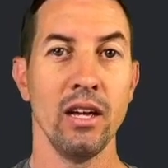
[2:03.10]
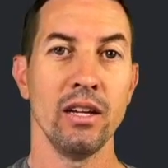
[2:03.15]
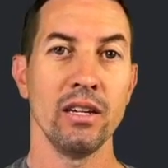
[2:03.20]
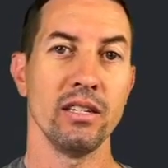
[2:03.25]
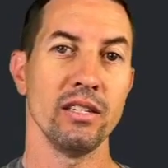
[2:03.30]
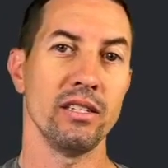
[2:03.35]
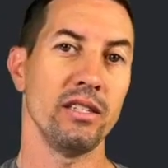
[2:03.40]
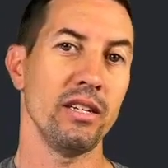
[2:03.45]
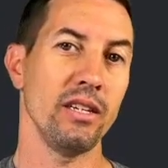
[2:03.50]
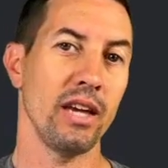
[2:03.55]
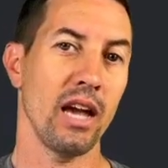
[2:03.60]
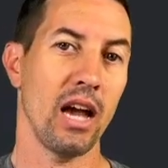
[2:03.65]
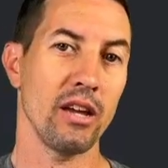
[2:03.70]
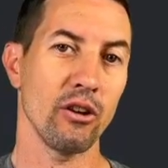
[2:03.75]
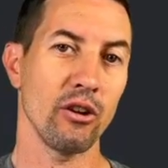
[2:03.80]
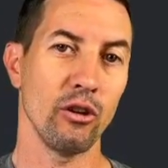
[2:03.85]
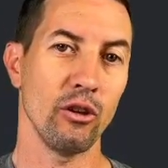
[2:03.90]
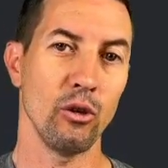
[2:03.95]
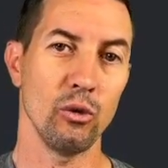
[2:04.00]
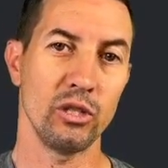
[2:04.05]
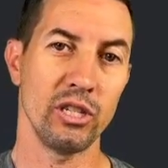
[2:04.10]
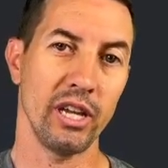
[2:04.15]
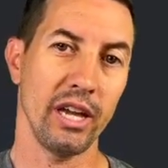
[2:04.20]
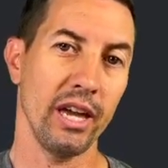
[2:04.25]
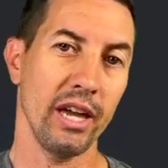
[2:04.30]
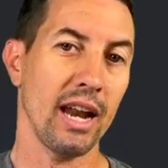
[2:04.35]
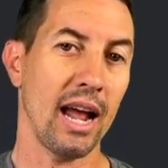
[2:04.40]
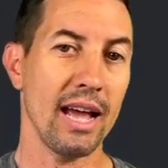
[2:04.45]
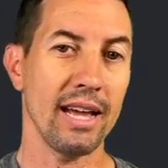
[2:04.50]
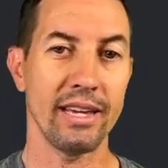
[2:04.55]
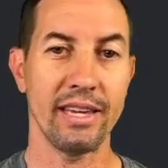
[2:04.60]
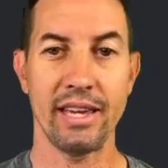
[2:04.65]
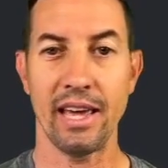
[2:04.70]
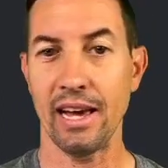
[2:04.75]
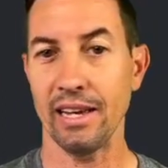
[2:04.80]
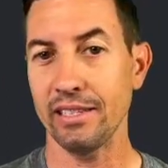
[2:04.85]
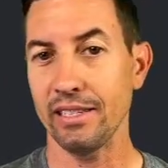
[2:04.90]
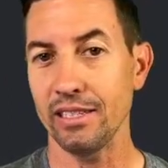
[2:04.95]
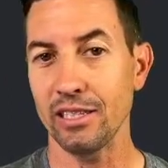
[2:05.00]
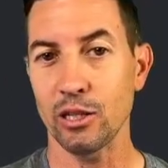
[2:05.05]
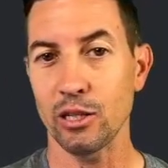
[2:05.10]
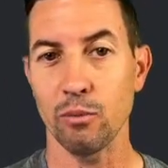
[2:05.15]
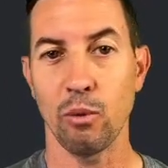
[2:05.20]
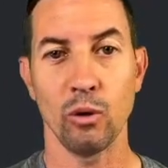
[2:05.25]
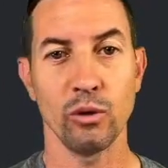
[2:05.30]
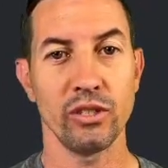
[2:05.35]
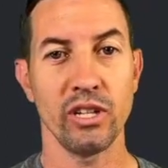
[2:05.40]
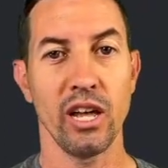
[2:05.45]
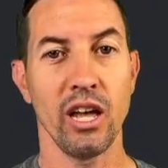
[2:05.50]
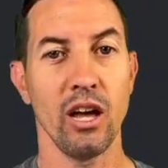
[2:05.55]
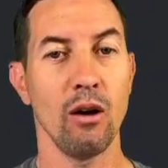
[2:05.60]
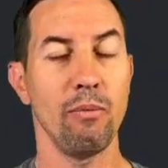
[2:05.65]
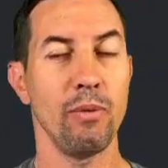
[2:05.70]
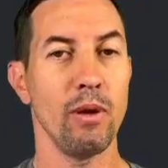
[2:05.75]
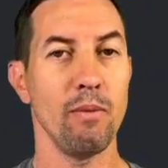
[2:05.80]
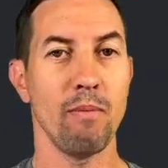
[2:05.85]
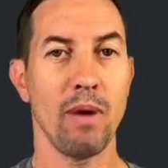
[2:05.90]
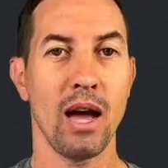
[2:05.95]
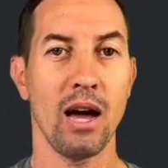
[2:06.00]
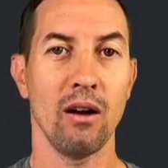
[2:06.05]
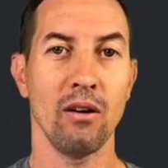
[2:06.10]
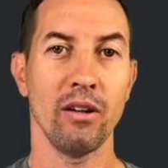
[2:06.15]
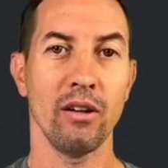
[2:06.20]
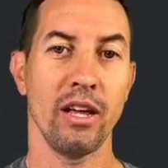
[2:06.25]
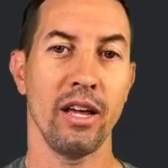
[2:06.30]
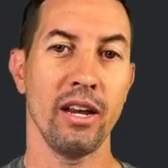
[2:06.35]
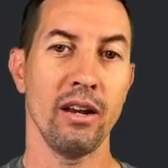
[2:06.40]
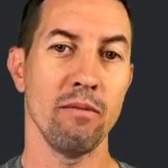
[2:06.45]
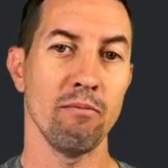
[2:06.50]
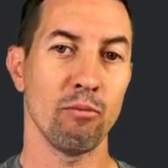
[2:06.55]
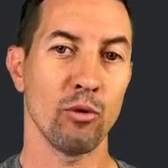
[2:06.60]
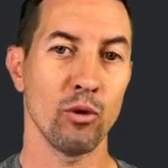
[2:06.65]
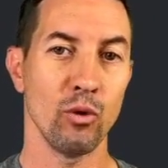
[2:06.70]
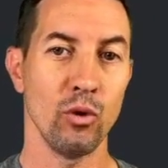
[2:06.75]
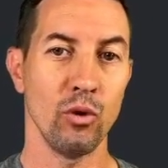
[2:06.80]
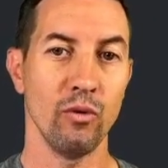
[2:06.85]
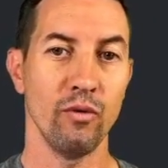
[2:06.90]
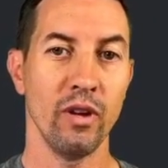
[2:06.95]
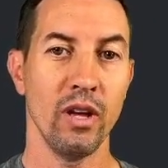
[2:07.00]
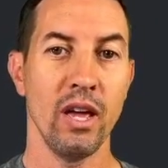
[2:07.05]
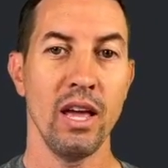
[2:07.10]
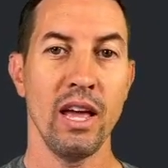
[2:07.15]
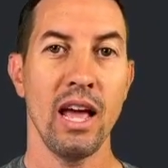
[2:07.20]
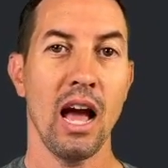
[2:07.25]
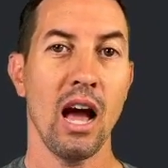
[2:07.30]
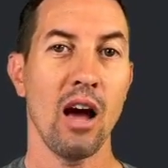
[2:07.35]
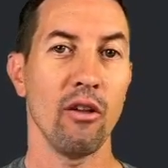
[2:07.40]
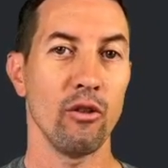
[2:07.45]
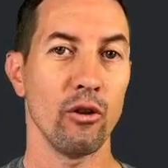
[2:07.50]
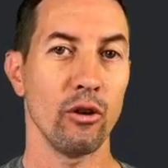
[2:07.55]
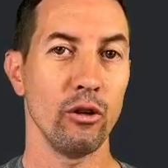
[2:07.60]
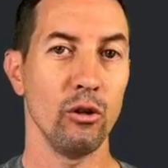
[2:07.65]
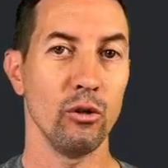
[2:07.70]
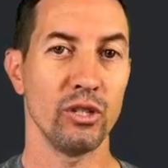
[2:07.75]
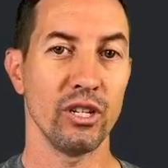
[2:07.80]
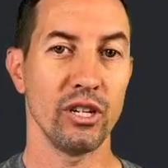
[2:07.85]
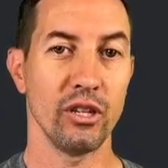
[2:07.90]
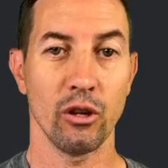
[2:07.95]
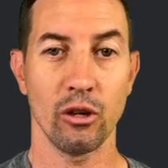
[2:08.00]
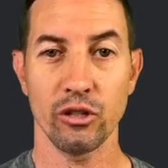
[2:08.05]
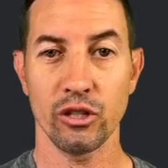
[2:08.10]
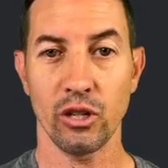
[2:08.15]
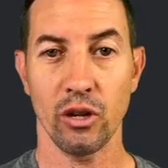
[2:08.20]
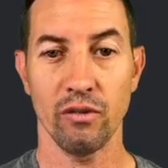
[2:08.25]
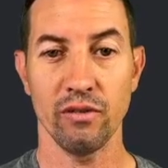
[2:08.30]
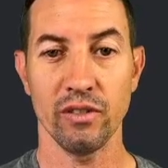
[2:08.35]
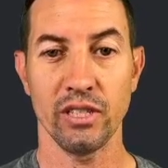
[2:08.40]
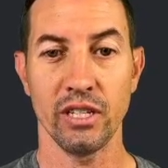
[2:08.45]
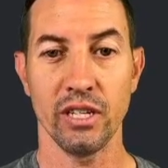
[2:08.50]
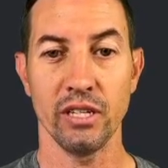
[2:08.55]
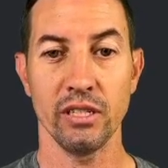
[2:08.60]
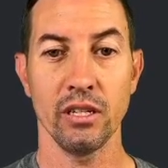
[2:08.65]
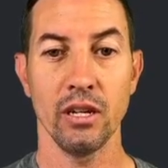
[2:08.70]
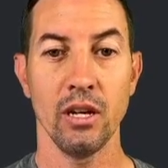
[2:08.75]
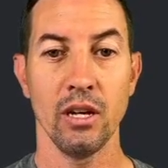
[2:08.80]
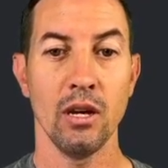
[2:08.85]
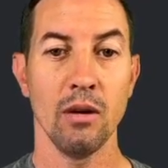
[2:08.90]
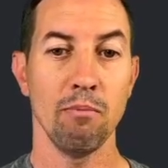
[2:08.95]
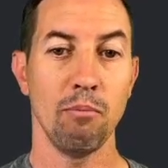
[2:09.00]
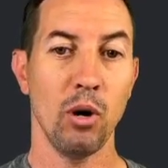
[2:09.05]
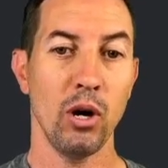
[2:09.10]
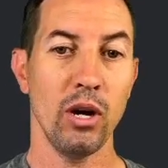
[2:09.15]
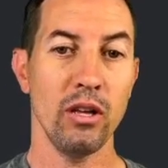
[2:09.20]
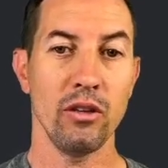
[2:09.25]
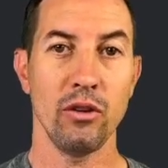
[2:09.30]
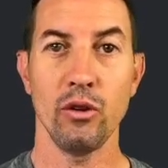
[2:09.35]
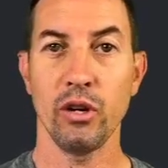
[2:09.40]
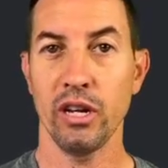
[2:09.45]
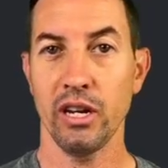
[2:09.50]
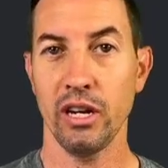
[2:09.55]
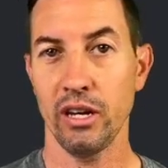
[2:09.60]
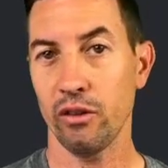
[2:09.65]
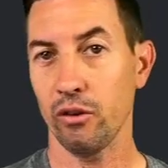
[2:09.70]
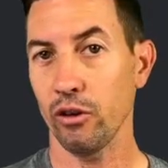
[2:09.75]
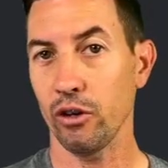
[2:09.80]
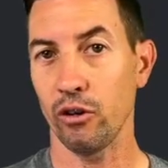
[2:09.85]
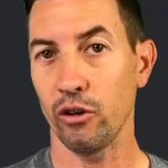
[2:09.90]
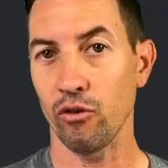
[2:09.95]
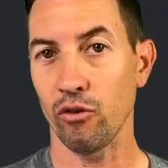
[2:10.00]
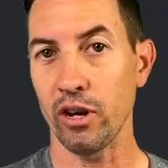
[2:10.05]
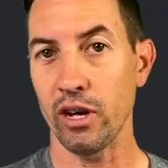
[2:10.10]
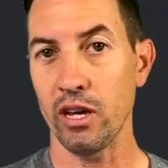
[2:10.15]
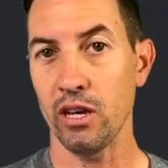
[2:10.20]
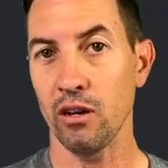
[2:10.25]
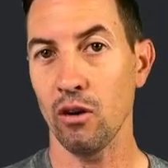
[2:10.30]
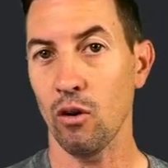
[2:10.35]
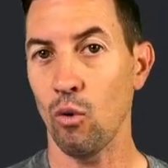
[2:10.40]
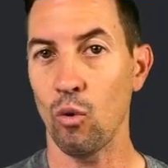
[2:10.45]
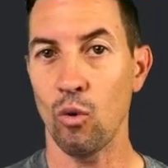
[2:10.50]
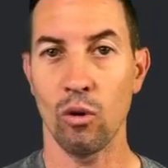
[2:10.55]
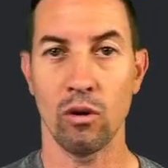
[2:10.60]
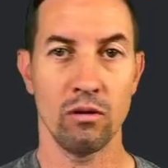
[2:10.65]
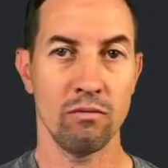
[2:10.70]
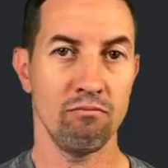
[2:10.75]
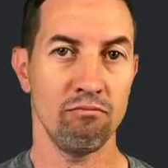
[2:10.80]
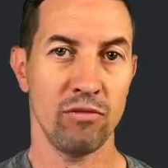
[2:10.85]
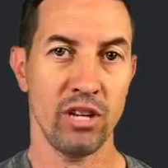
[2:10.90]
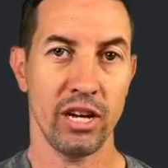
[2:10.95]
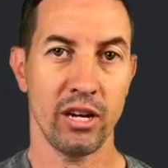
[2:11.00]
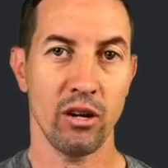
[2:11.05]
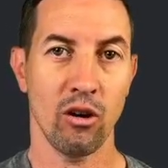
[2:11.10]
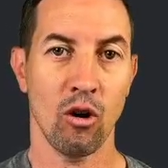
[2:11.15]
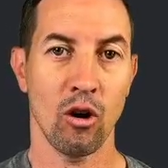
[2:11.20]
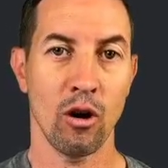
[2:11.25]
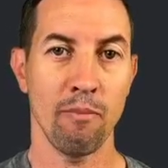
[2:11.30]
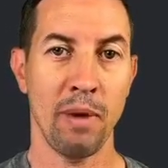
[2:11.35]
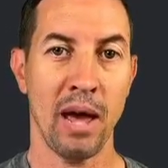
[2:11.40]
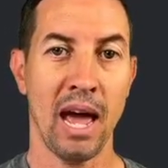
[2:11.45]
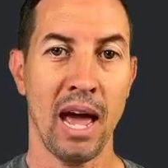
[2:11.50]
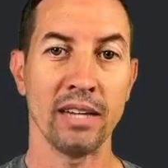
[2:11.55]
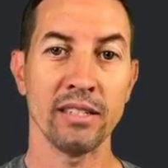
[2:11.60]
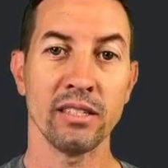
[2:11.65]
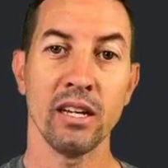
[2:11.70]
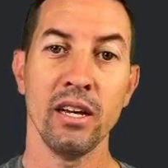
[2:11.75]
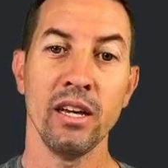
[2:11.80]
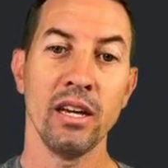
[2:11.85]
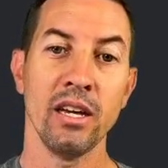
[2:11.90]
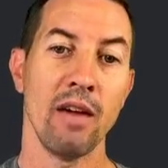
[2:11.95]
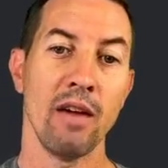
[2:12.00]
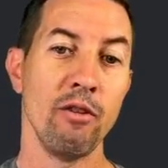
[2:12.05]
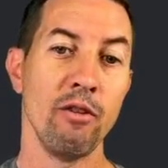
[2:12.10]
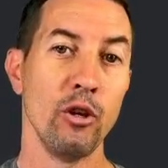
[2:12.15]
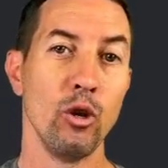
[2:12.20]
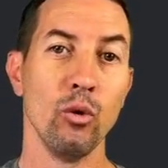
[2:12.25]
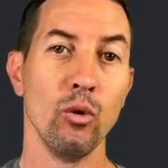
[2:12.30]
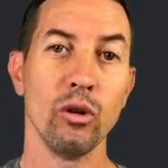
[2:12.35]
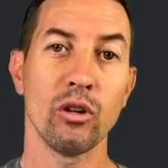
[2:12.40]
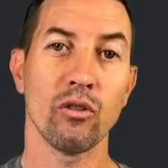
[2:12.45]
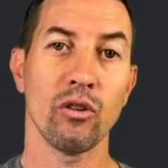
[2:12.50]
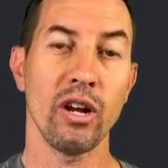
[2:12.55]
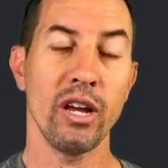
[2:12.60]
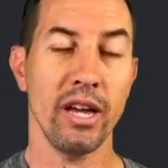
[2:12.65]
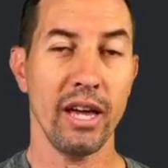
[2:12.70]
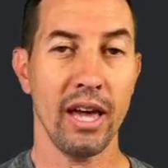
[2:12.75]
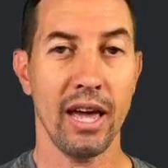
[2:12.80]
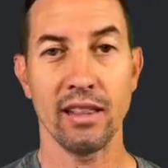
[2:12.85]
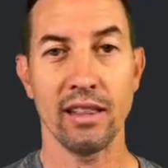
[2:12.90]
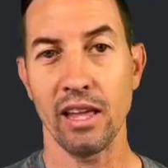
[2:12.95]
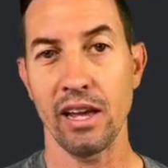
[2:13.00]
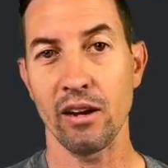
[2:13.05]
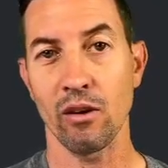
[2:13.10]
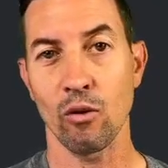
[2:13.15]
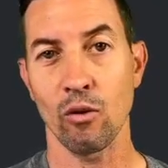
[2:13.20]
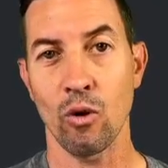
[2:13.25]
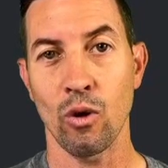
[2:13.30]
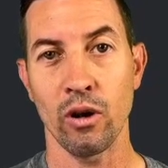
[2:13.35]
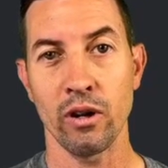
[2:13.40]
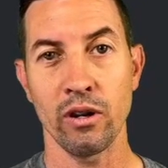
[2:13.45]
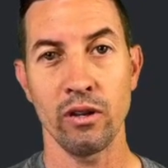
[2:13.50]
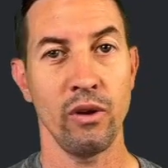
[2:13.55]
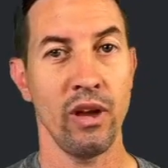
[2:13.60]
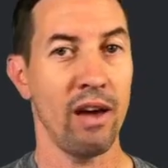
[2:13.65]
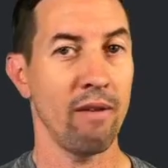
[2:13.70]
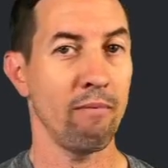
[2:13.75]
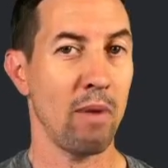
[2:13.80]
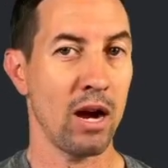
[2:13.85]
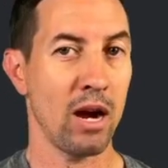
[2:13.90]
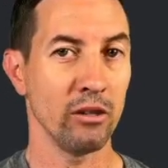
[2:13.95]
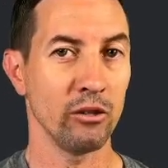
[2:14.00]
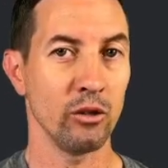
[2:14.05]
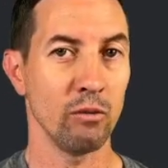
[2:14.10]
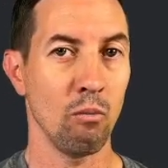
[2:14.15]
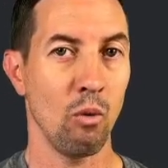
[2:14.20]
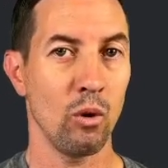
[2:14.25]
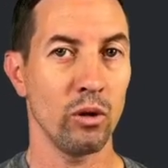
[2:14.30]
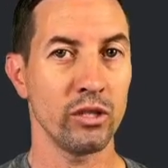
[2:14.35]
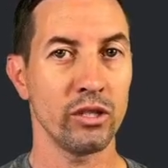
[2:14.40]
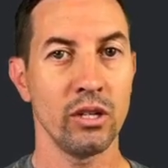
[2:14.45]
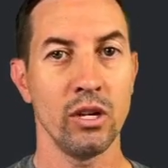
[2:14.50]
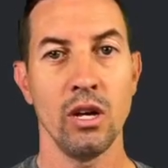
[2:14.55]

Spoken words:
to see how you're using it. I guess it's supposed to help them out and improve how they're using their services, but you can either agree or take a hard pass. If you do agree and later on you have buyer's remorse,